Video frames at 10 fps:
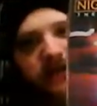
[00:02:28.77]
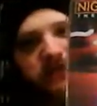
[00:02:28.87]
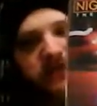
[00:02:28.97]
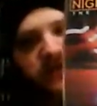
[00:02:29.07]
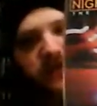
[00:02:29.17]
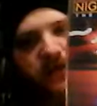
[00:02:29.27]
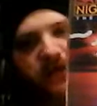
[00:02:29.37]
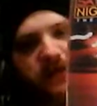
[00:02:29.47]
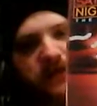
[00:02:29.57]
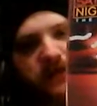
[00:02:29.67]
Specifically
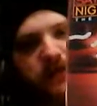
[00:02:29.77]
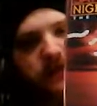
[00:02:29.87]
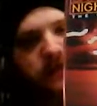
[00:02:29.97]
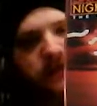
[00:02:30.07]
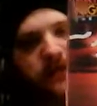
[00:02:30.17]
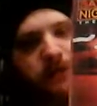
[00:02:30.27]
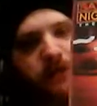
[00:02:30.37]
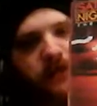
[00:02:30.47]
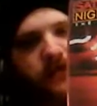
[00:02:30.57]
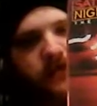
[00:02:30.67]
the Celebrity
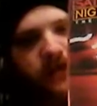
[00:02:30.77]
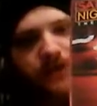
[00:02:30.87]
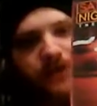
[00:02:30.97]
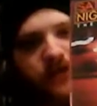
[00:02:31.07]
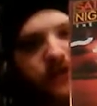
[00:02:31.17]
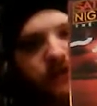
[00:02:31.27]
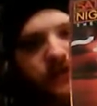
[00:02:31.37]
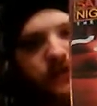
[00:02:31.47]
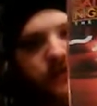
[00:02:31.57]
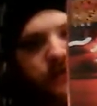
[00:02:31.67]
Jeopardy stuff. So
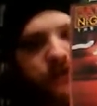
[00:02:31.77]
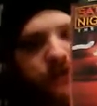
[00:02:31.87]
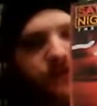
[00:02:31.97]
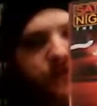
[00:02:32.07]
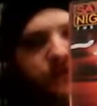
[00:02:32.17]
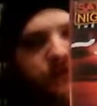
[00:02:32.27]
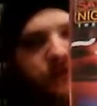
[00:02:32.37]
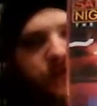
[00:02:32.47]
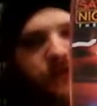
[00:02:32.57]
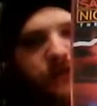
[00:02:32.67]
this is a Will Ferrell
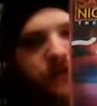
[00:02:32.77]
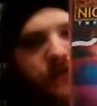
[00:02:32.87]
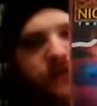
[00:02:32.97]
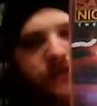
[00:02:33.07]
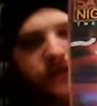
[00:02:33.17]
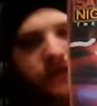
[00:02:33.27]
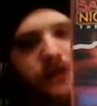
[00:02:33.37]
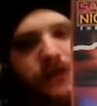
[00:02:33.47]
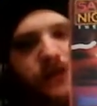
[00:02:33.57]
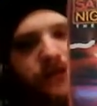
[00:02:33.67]
one
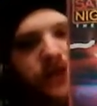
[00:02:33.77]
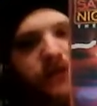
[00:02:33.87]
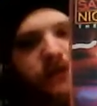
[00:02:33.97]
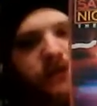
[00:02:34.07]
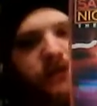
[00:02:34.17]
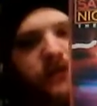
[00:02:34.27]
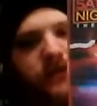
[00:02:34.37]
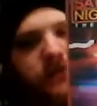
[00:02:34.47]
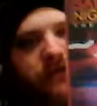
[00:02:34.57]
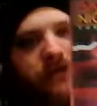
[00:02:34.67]
I found. There's like
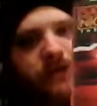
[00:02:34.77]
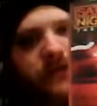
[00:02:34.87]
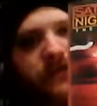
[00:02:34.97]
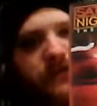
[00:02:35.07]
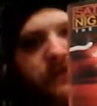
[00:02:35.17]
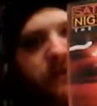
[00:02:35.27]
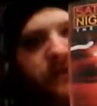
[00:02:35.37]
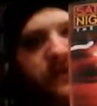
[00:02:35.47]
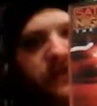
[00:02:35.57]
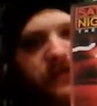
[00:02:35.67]
3 of them. This is the
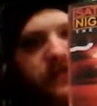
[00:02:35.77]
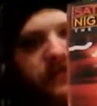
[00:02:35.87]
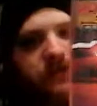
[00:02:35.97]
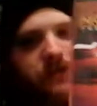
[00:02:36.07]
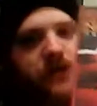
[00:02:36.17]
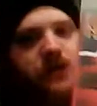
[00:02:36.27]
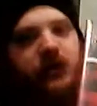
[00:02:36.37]
best conditioned one.